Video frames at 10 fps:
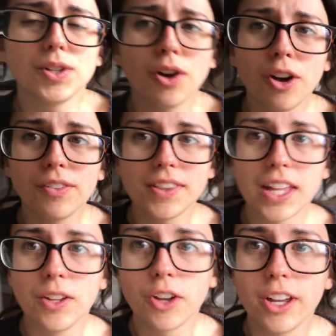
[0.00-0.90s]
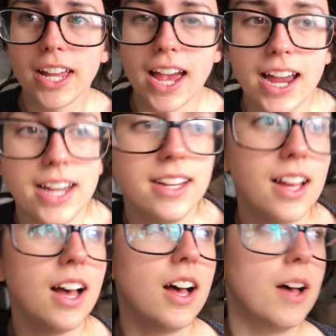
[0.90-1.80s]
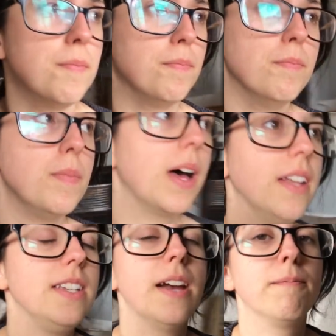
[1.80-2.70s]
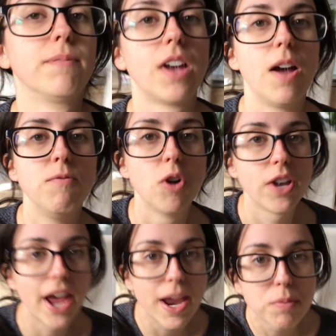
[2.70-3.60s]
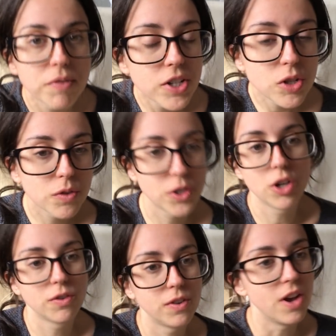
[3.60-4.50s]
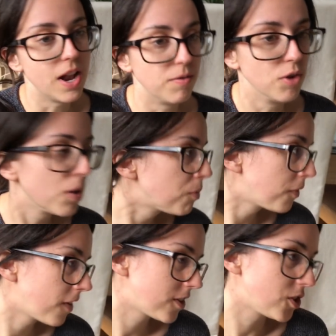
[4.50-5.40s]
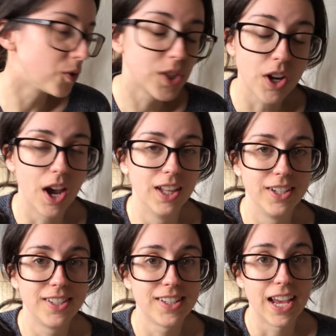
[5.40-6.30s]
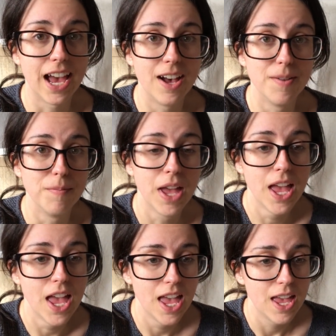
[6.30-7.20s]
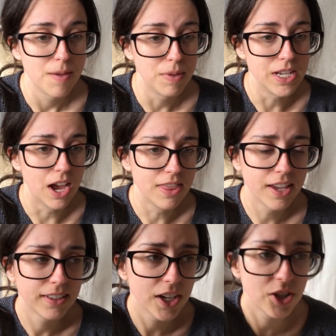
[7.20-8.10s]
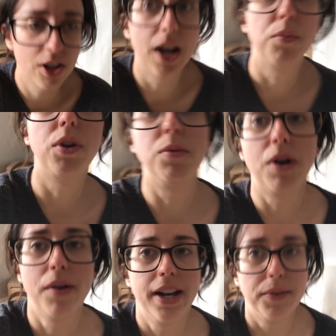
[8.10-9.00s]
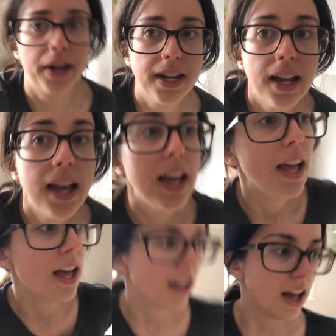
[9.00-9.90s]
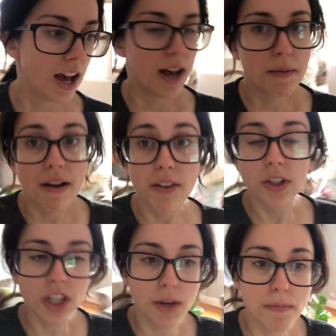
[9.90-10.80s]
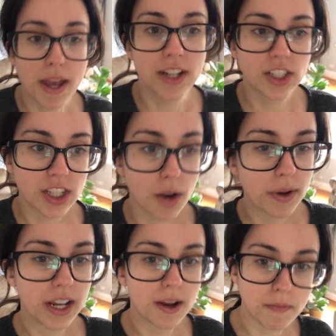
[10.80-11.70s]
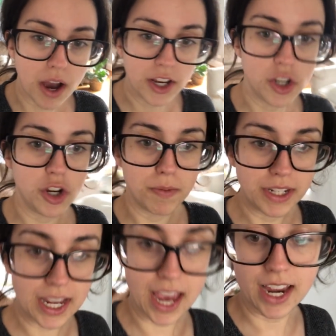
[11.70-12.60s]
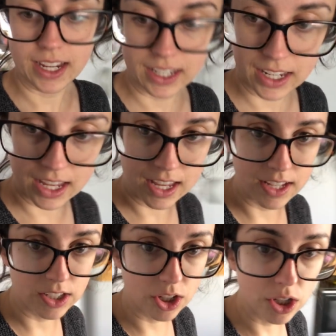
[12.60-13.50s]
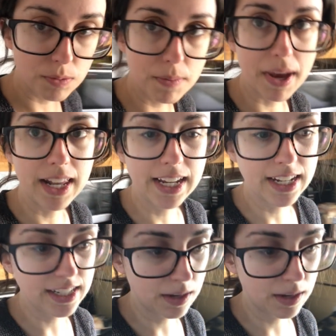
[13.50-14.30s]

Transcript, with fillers: so hopefully they look okay, um, but yeah. I'm not a professional photographer and I'm not a professional stylist. Um, but yeah, I think they turn out pretty well anyway. Um, I've also been sewing my Pneuma tank. Excuse me, Bailey, get